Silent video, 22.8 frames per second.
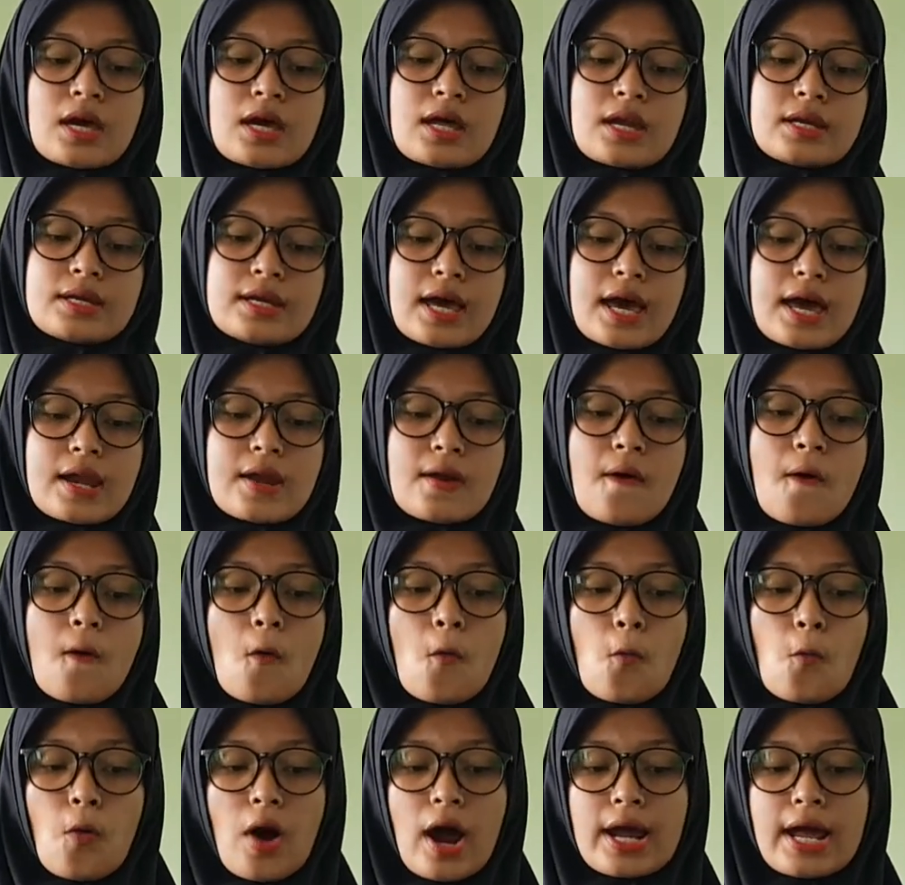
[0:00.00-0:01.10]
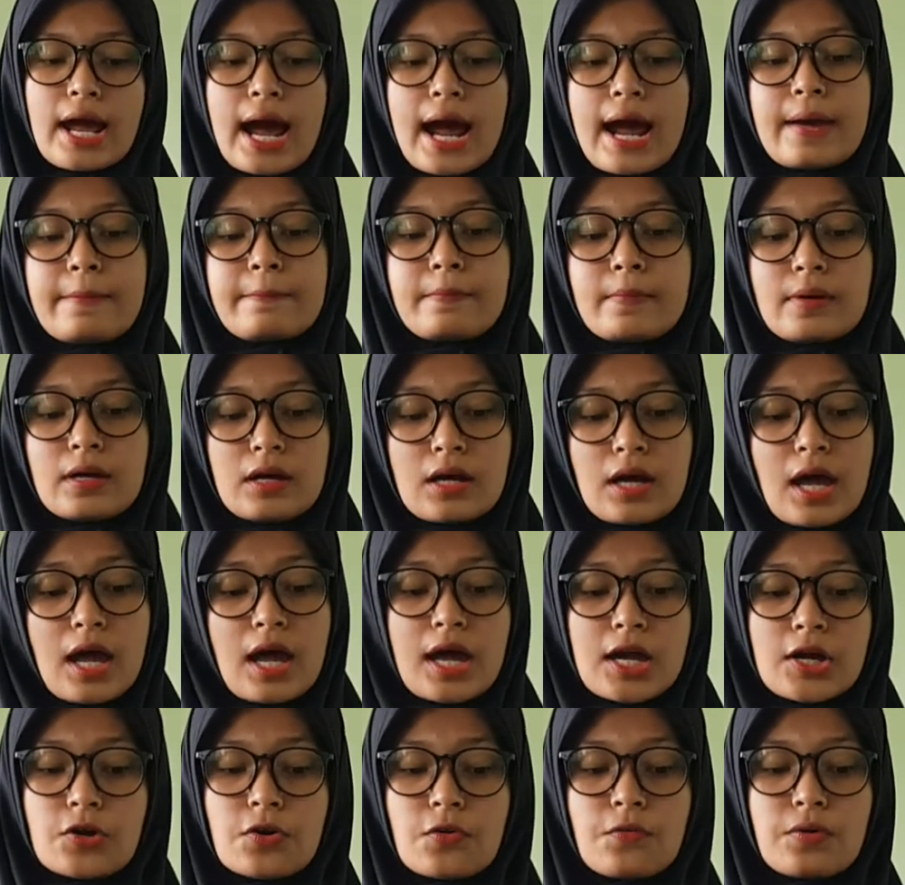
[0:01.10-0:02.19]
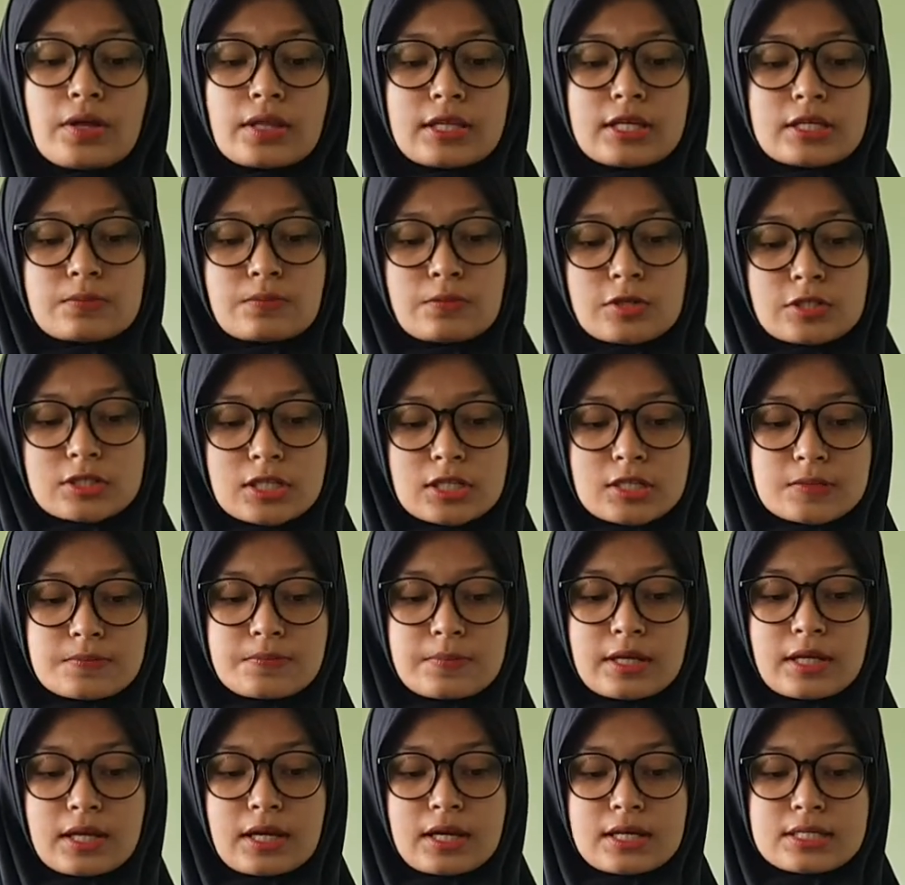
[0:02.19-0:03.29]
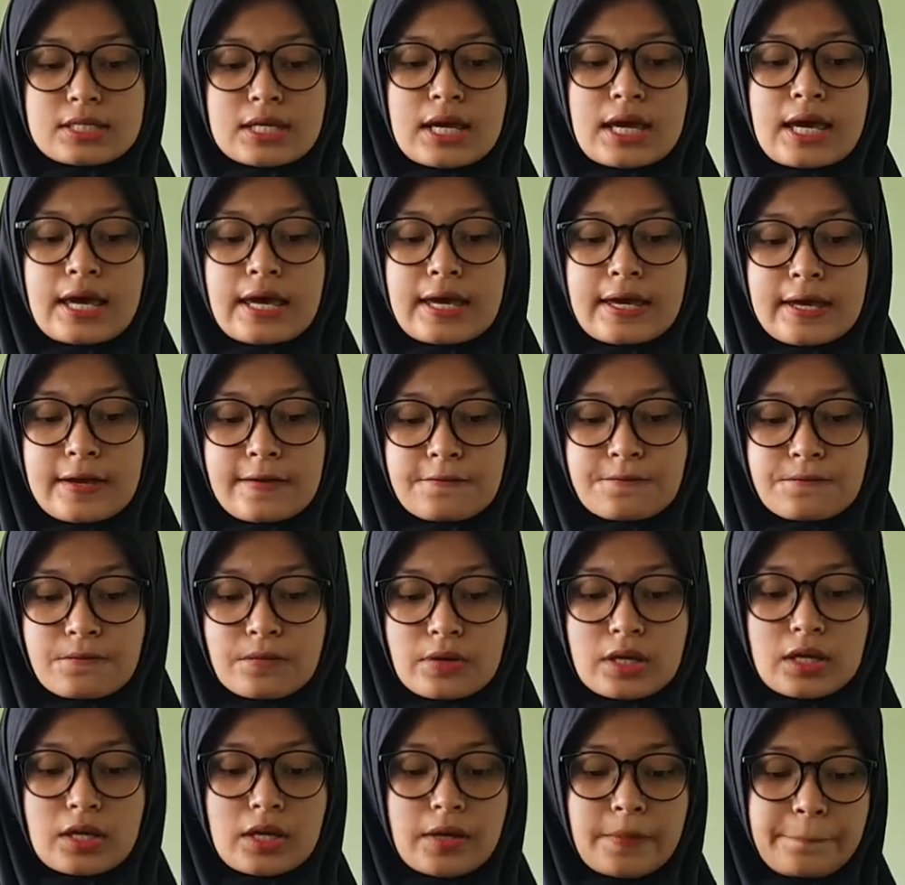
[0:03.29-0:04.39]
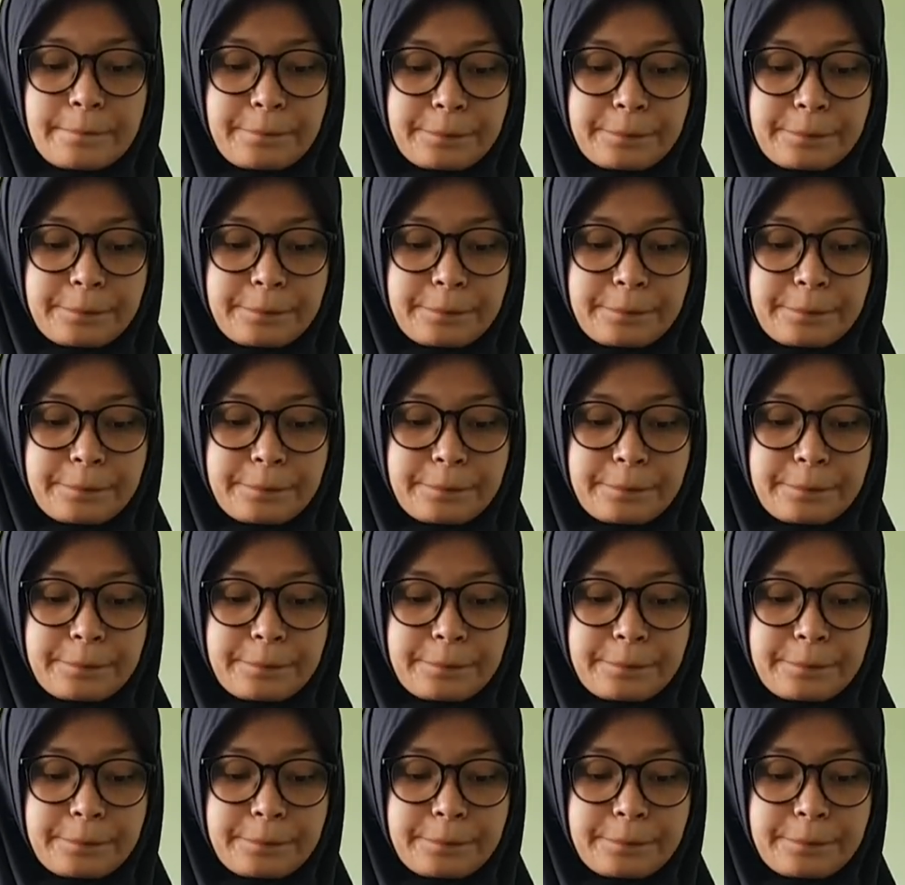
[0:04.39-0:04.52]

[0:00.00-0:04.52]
Then why I agree with these motions, because if we